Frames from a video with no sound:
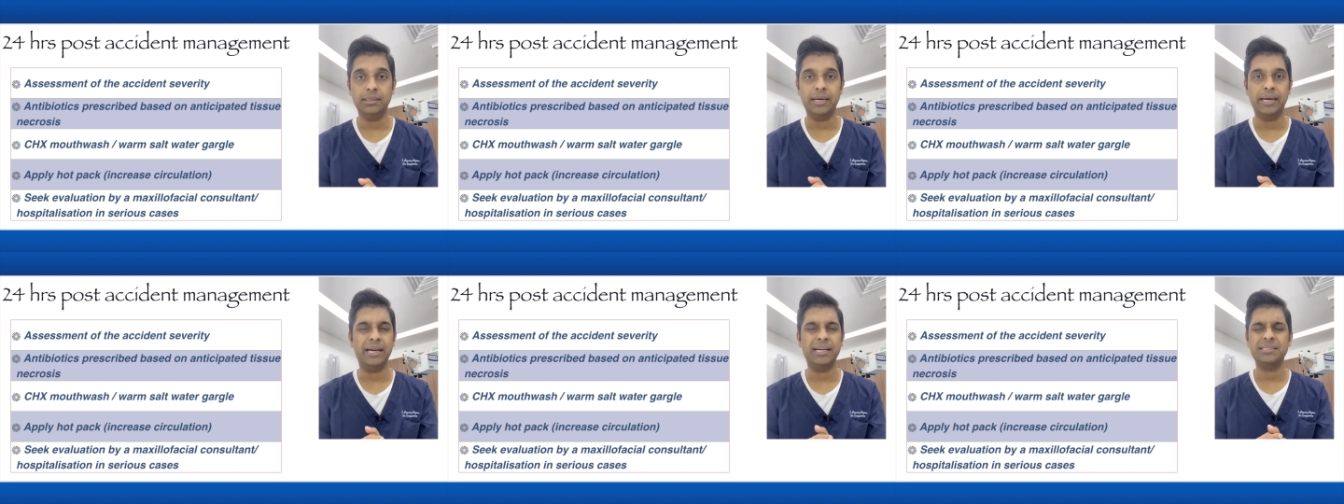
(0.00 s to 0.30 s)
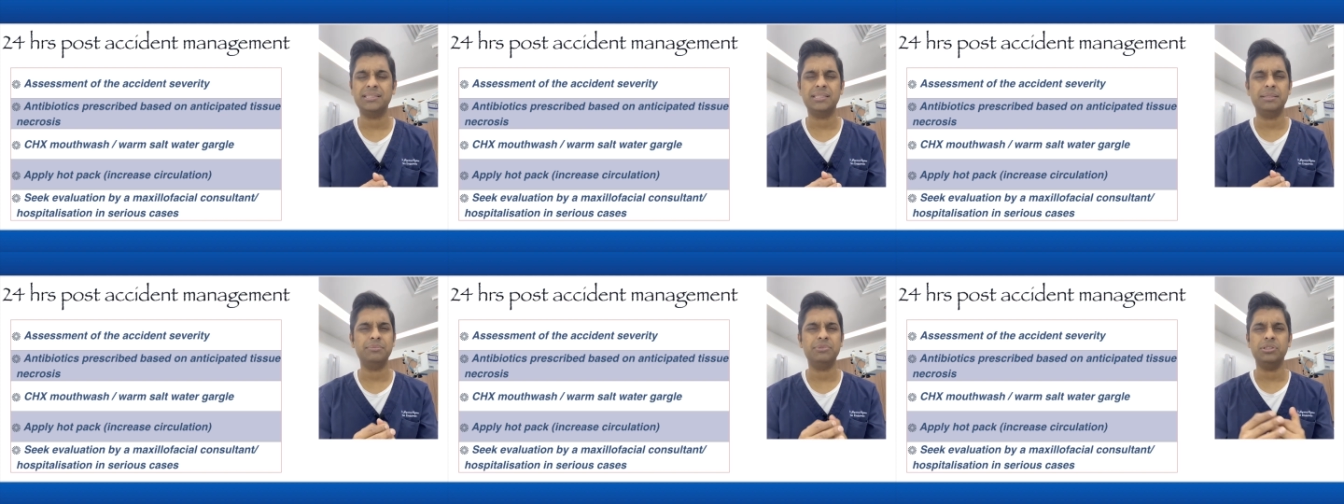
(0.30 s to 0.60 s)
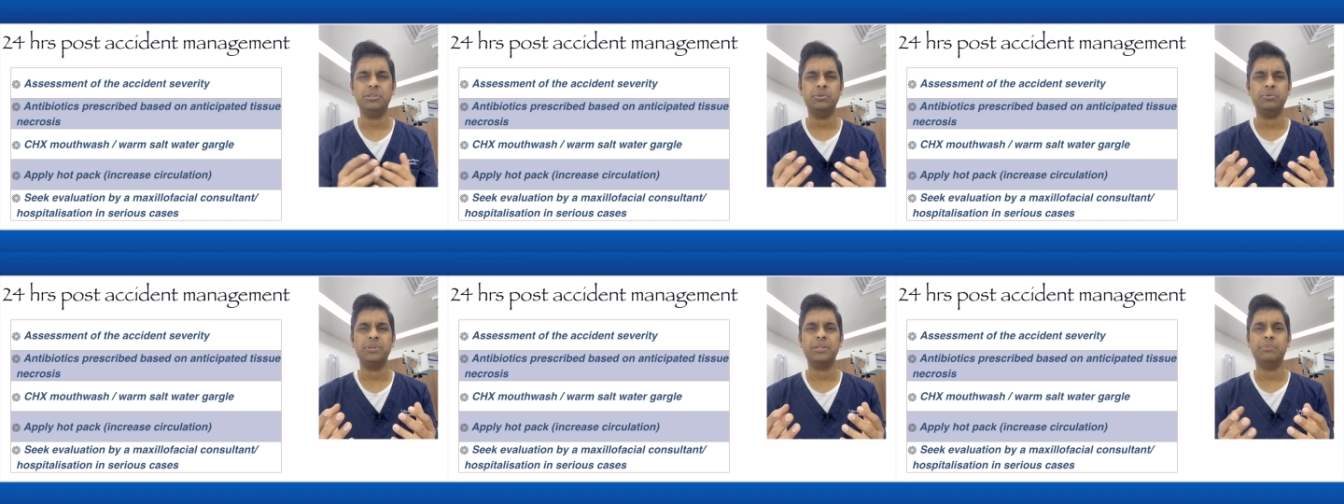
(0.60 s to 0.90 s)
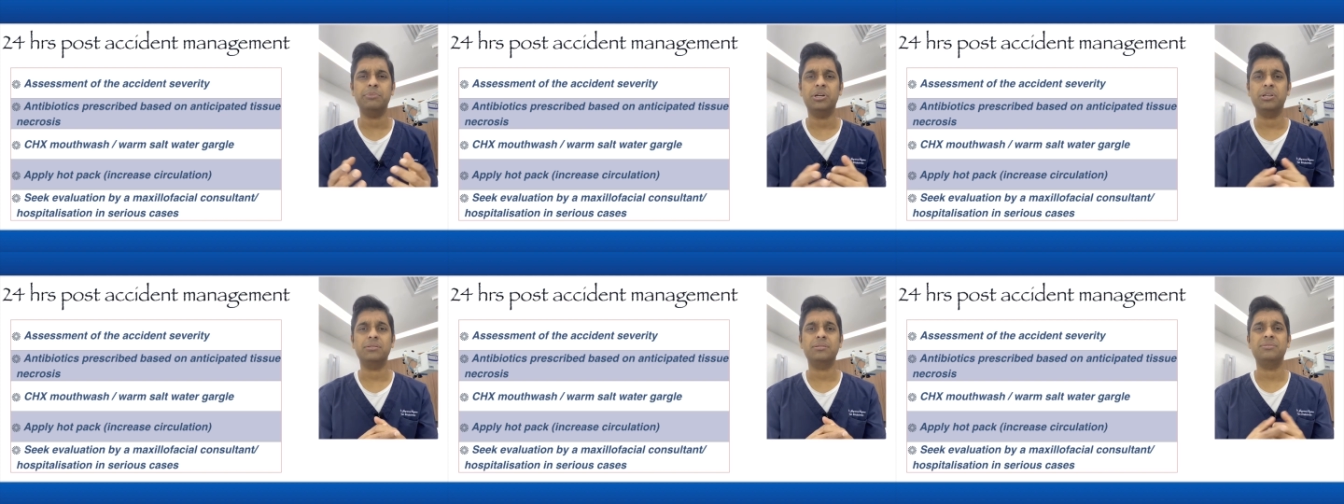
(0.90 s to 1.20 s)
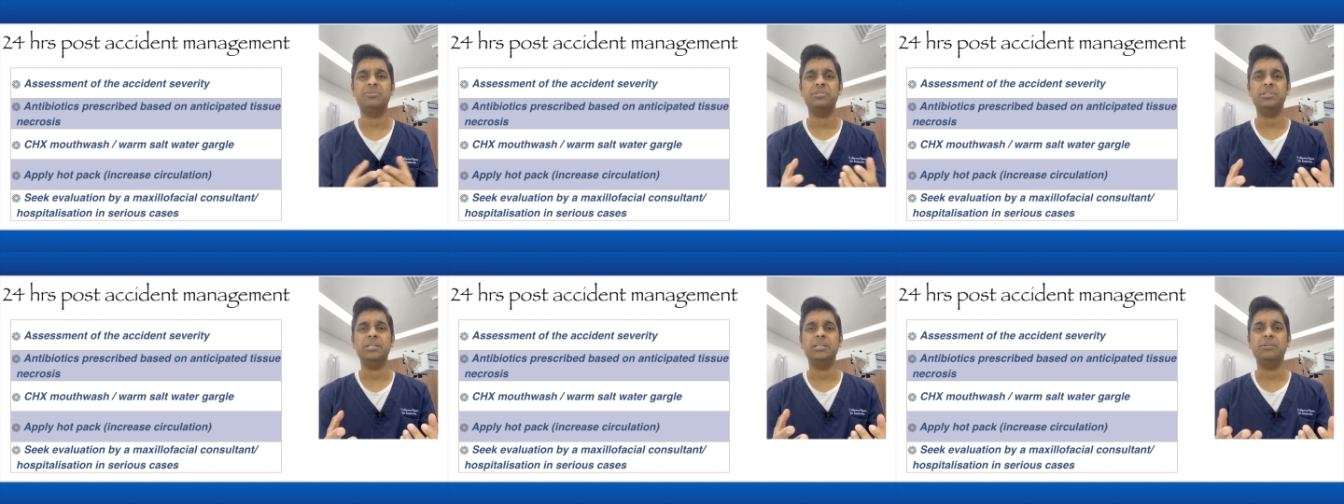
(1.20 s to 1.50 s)
I ask them to do it about
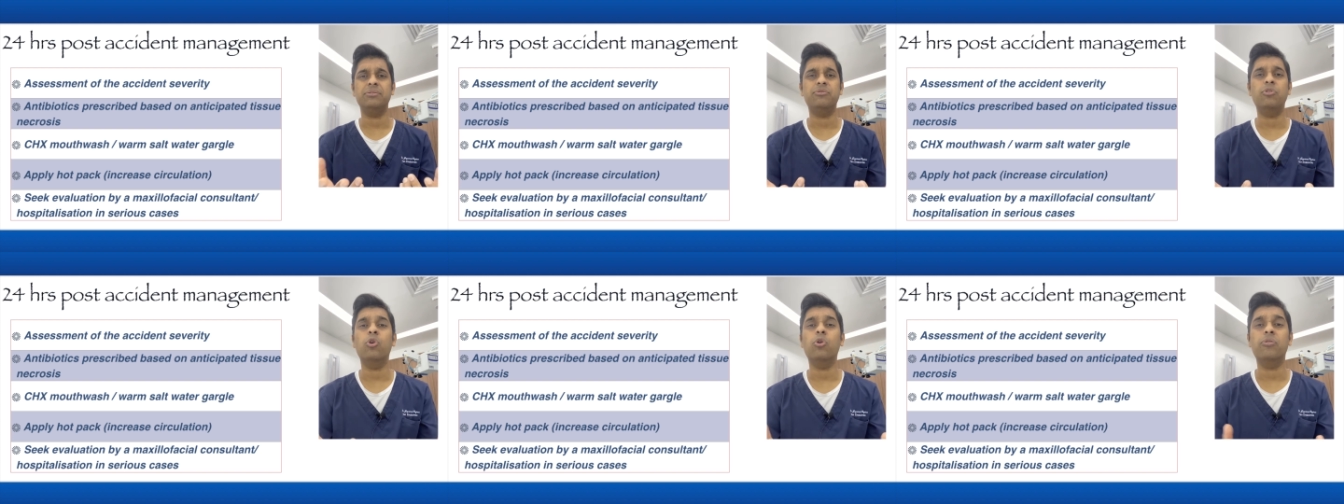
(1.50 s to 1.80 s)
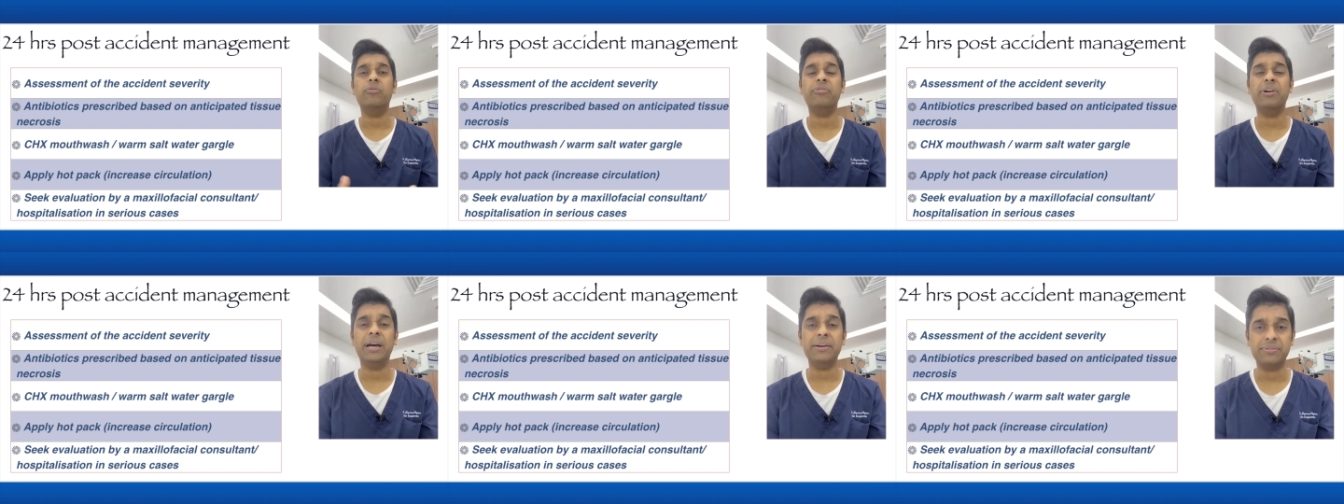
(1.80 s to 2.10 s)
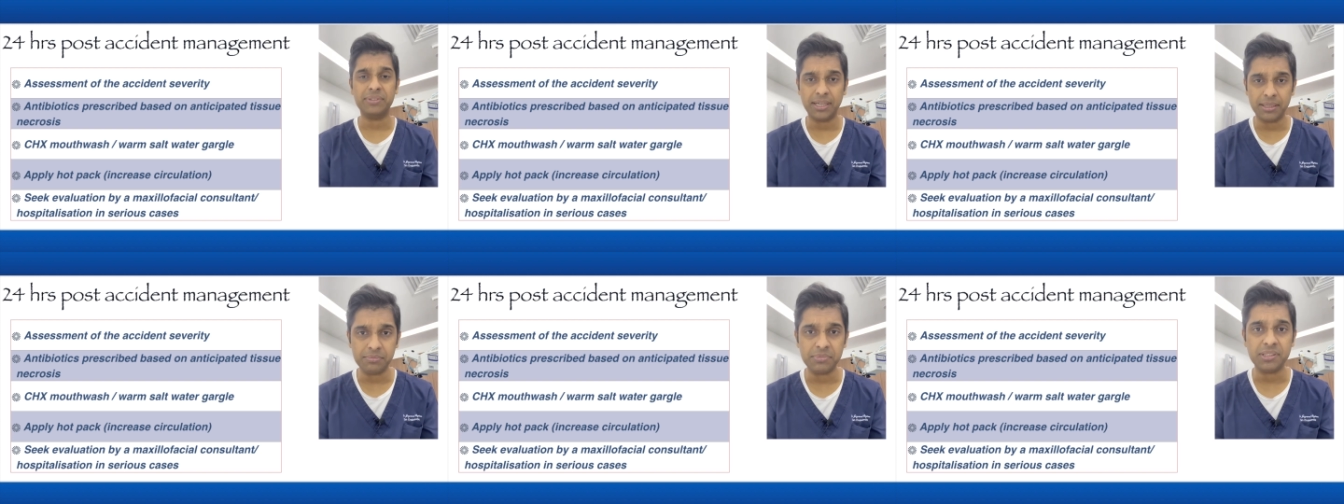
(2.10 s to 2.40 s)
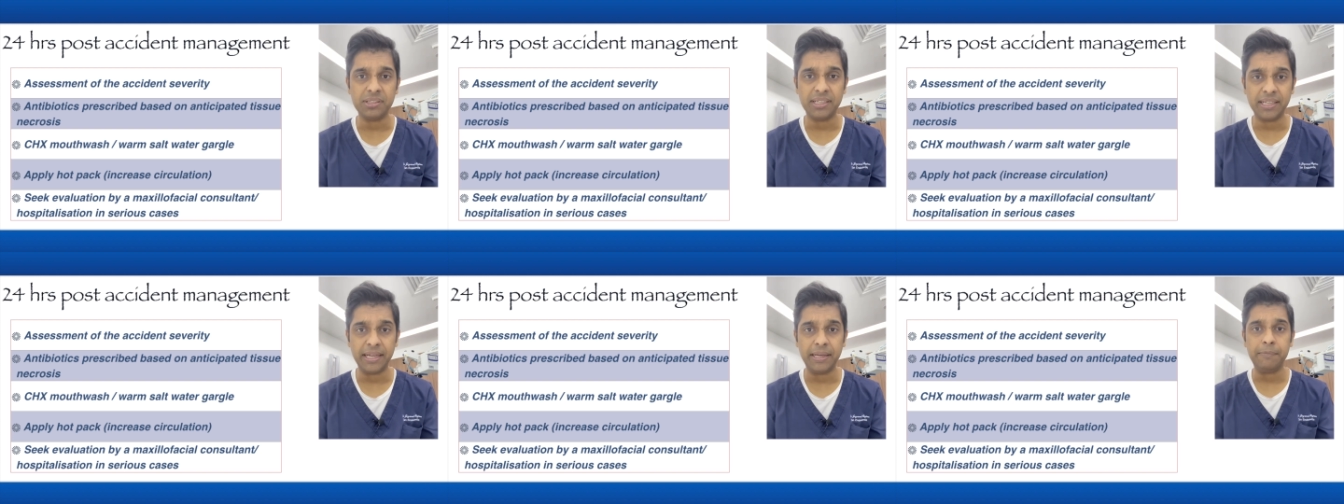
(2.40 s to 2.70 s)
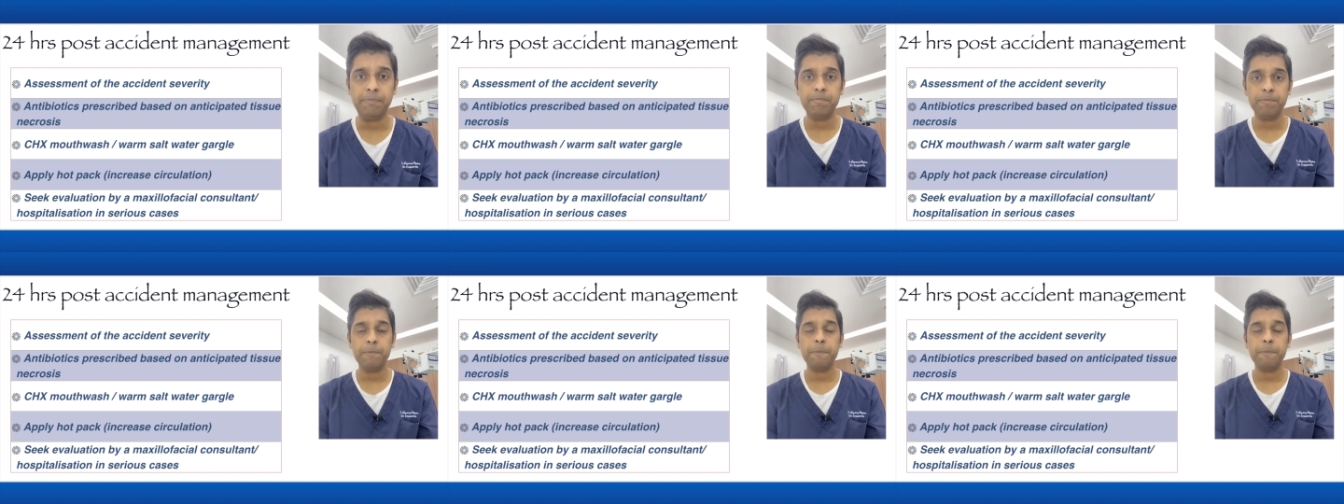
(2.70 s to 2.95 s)
three, four, five times a day.